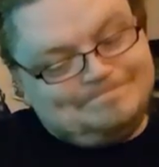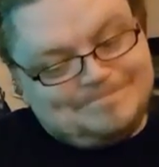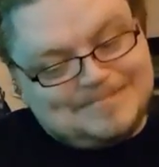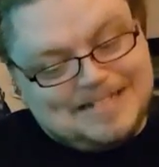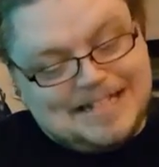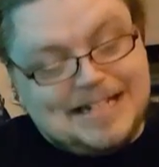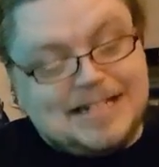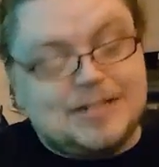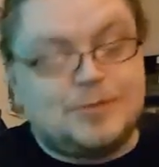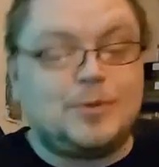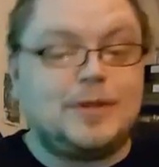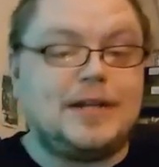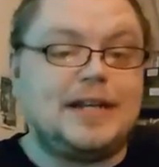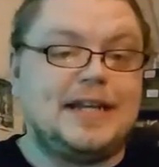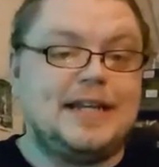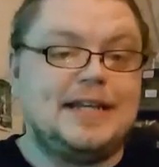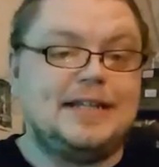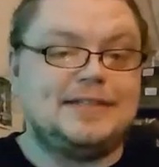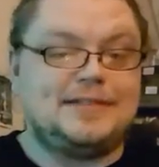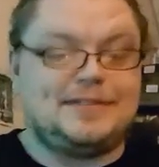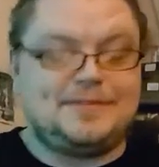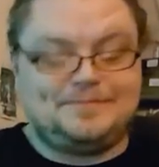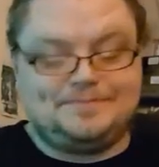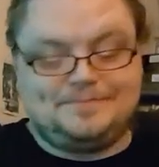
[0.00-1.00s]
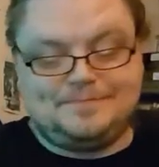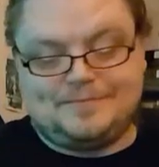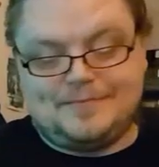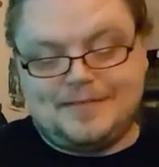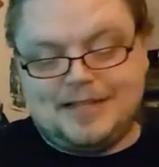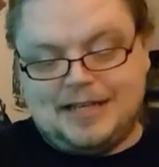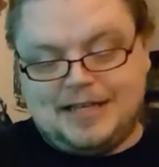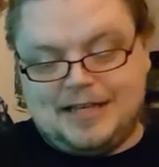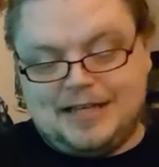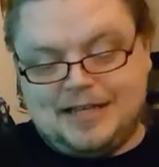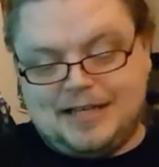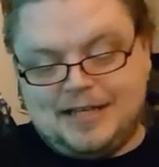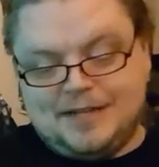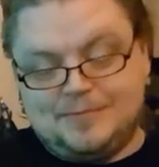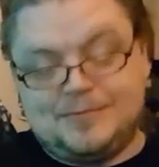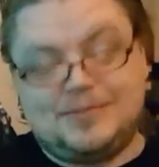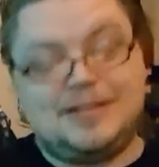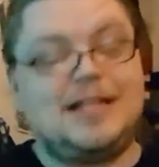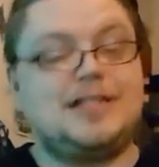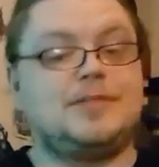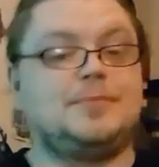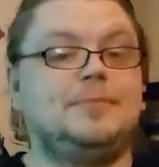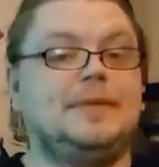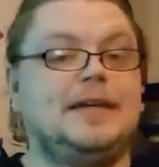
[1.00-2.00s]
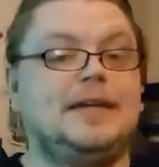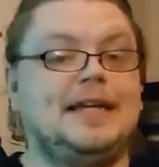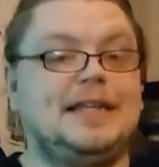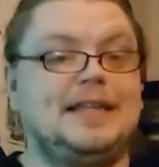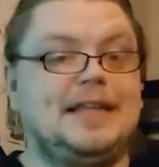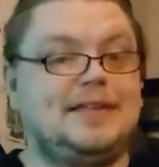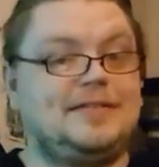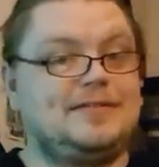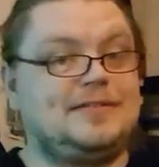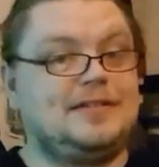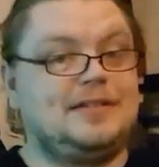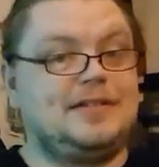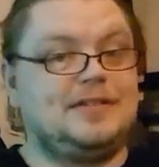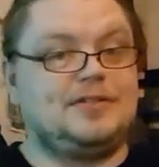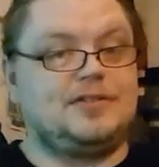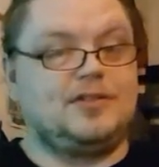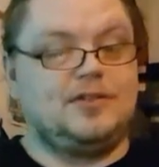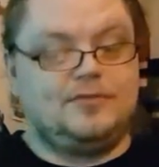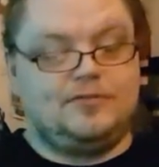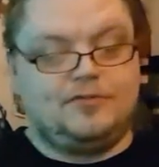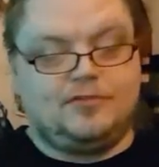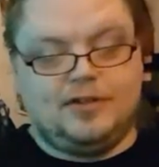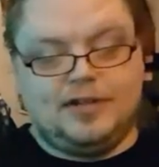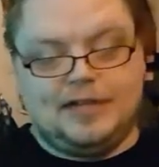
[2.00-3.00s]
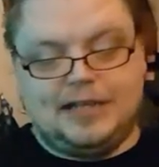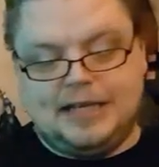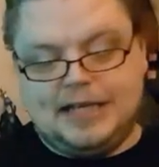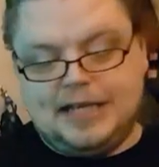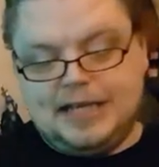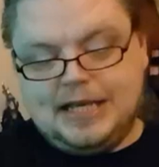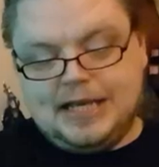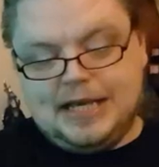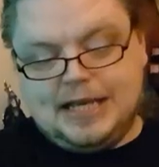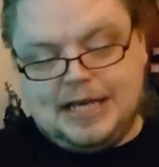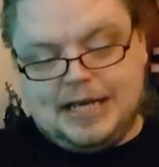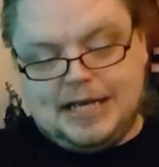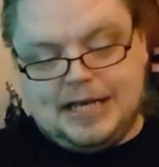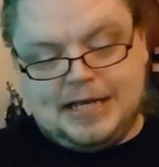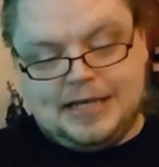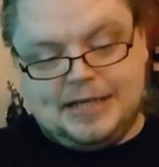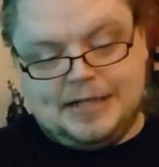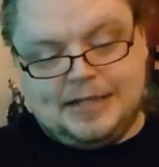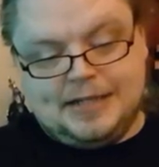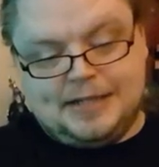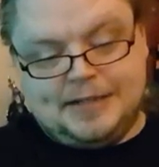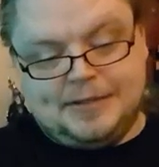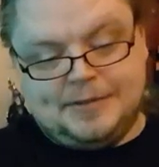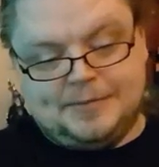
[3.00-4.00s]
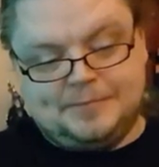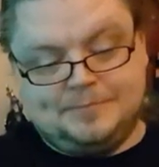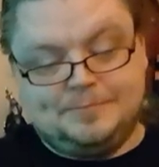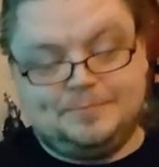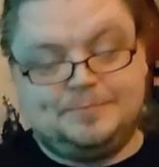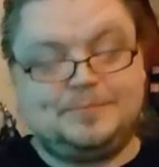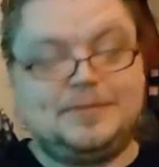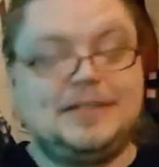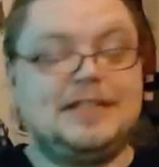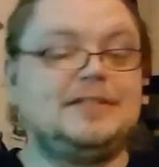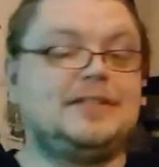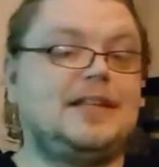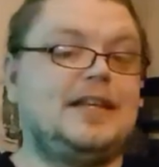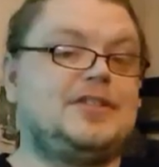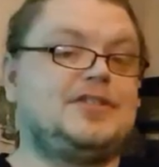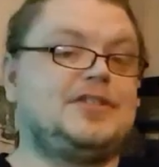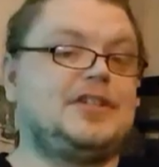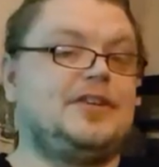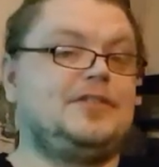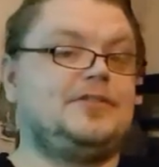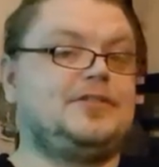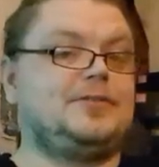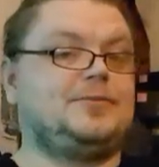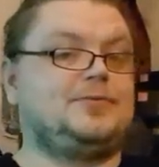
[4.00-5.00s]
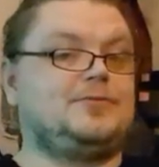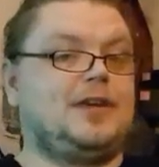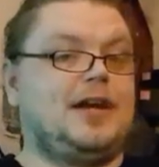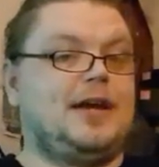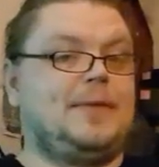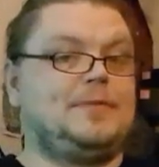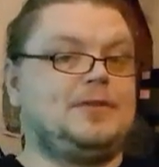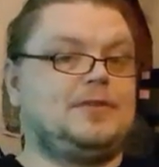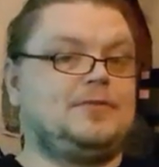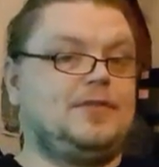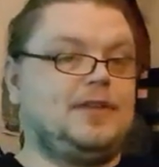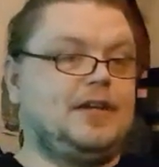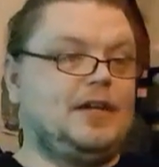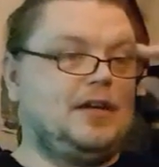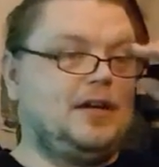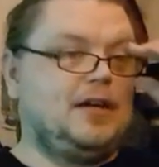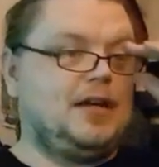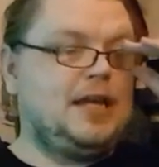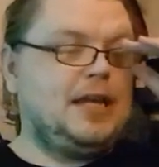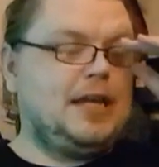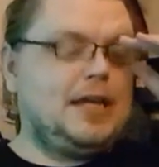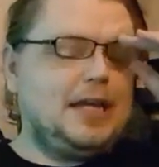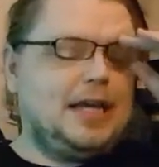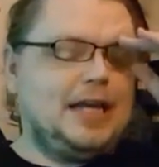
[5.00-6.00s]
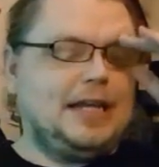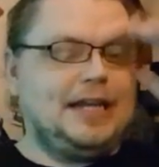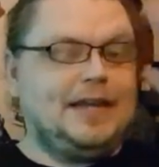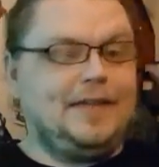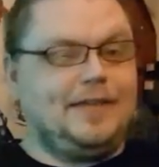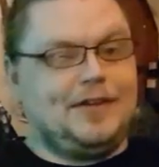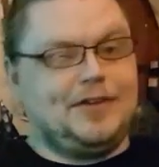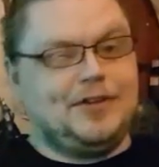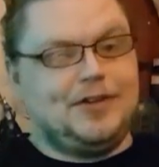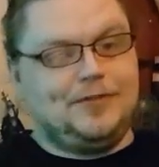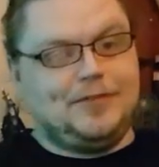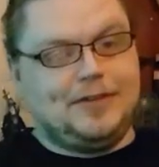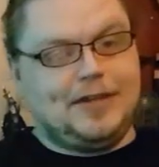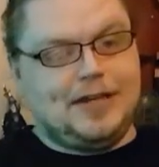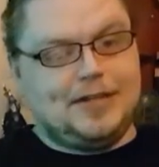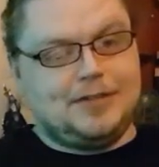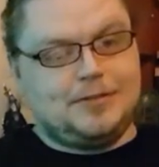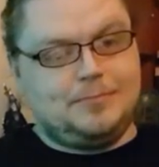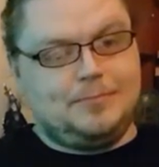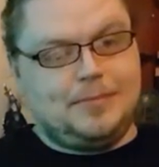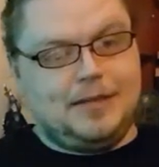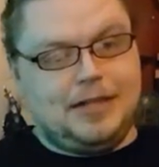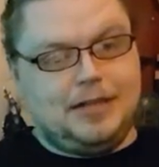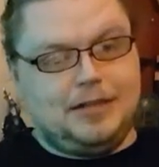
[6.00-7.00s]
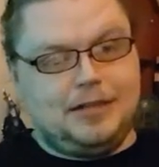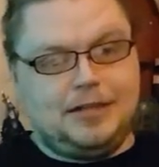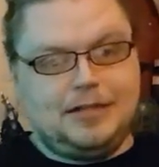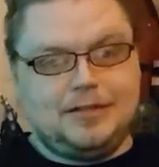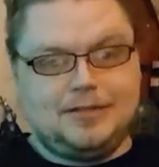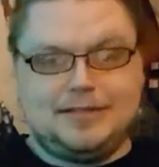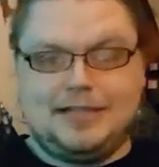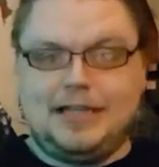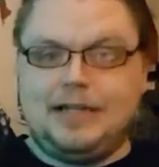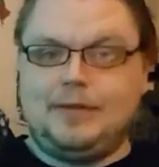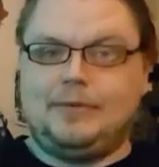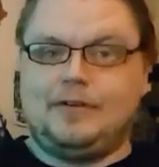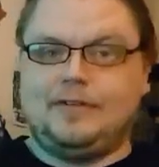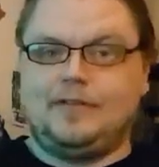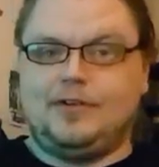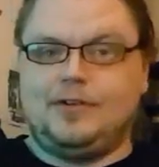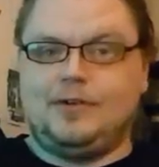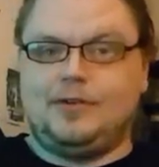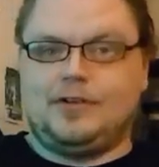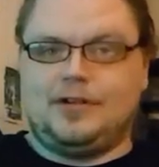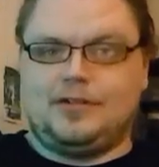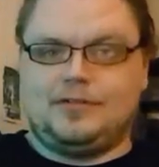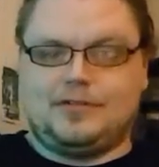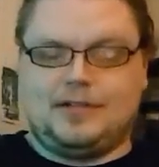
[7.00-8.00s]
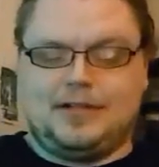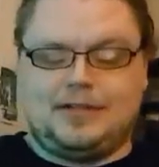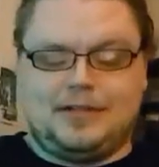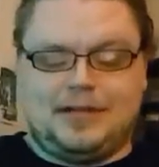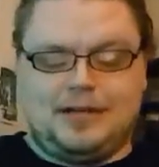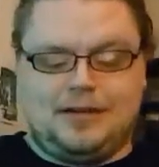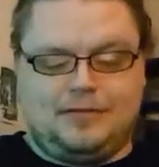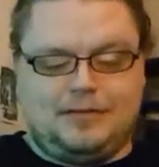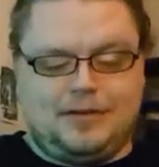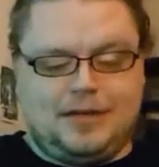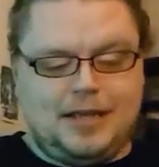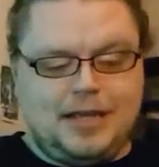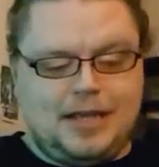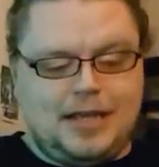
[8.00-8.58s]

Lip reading: it is what it is. So that's me, that's the Discovery. Please like, share and subscribe this video, and hit that notification bell to tell you when I've got new content out.